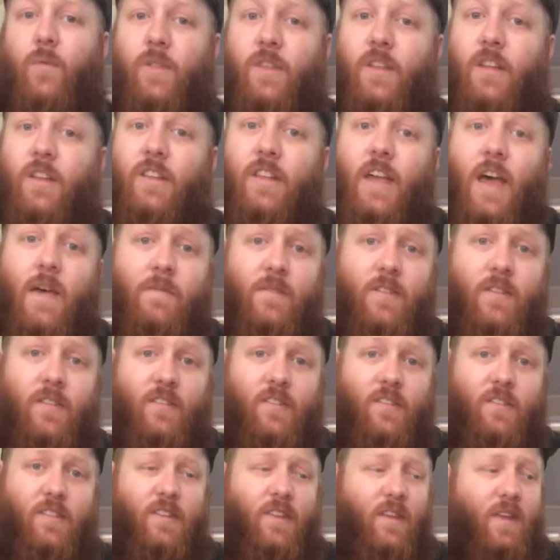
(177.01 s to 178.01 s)
With the
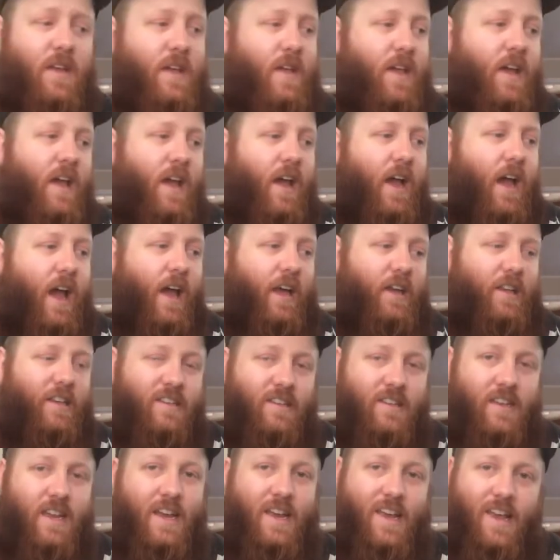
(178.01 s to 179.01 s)
11s, I
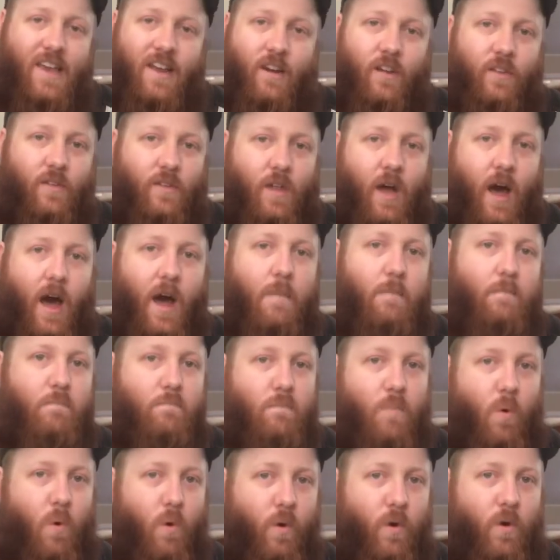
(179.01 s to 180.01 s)
can dig in a lot
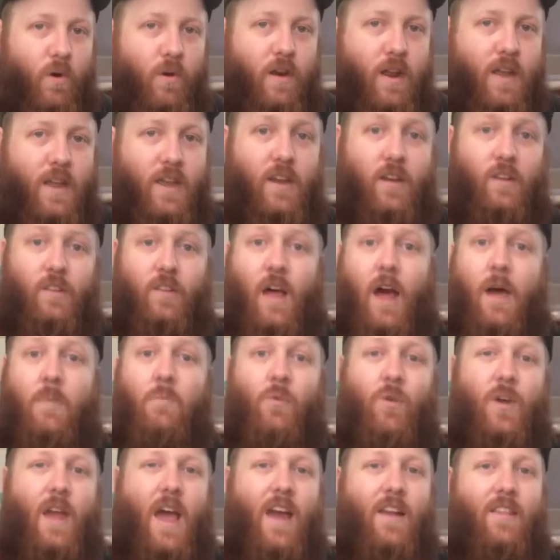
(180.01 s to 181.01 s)
more and get a
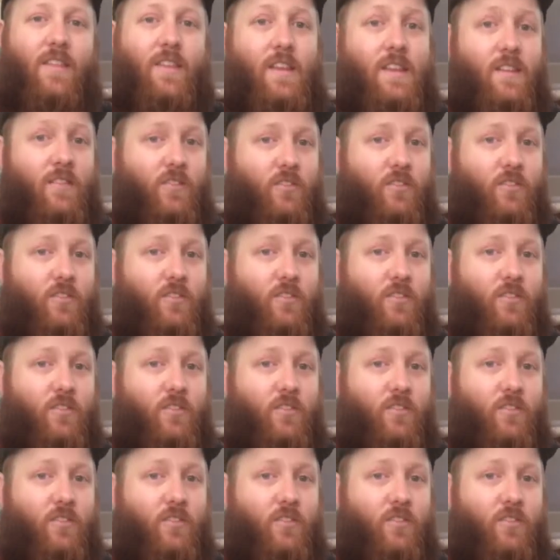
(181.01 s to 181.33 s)
lot more out of the